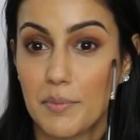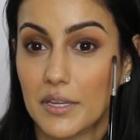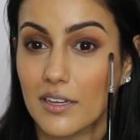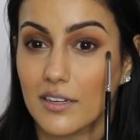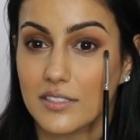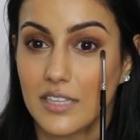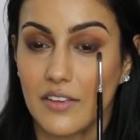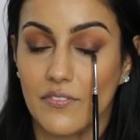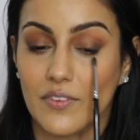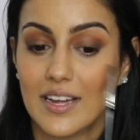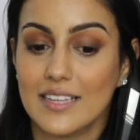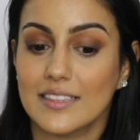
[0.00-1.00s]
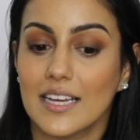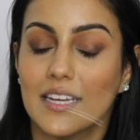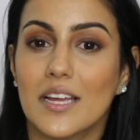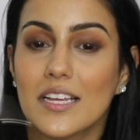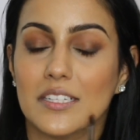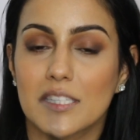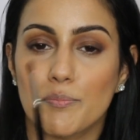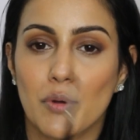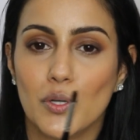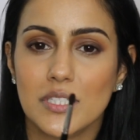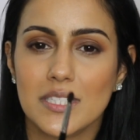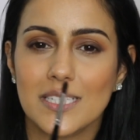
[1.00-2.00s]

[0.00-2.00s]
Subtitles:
because I find that it deposits